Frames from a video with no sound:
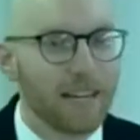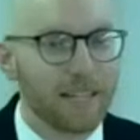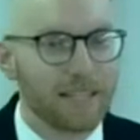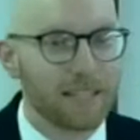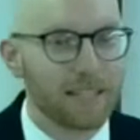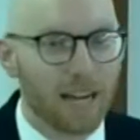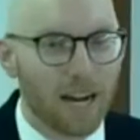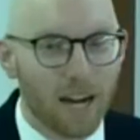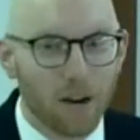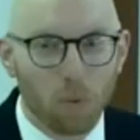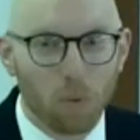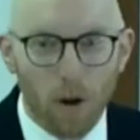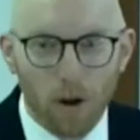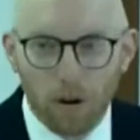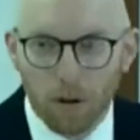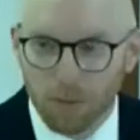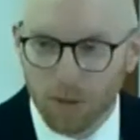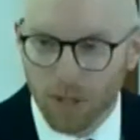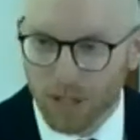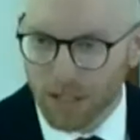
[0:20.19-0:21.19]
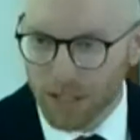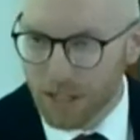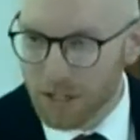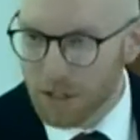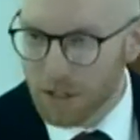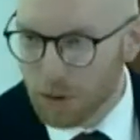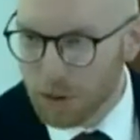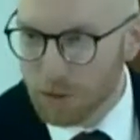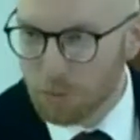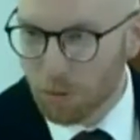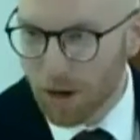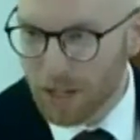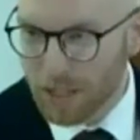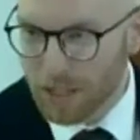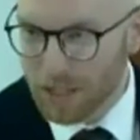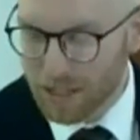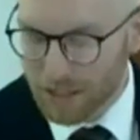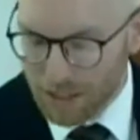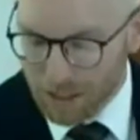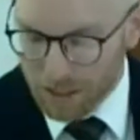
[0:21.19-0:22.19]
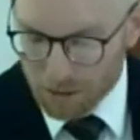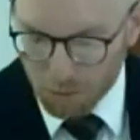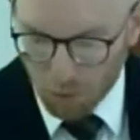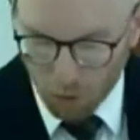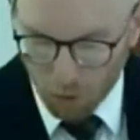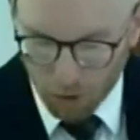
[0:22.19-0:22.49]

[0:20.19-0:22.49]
as God welcomes us into his presence this